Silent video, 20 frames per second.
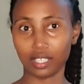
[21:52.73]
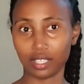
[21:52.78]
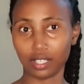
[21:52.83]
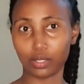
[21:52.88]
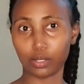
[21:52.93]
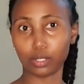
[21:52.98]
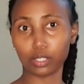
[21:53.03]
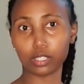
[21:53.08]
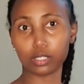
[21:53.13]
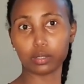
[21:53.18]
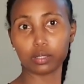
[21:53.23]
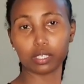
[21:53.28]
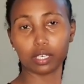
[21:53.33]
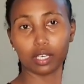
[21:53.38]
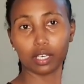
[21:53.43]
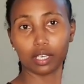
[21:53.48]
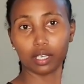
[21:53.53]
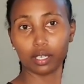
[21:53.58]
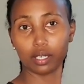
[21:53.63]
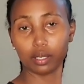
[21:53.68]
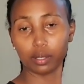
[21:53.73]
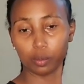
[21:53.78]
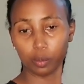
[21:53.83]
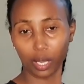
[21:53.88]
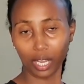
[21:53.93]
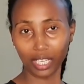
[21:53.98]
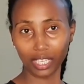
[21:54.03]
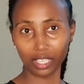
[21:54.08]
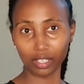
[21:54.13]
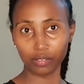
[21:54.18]
Those
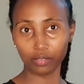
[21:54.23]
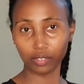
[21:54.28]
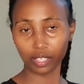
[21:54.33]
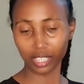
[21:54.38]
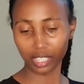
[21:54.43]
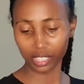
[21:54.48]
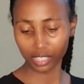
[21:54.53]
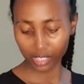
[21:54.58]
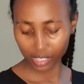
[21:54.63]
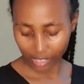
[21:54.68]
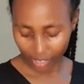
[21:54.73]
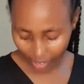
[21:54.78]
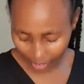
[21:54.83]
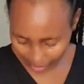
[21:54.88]
work events.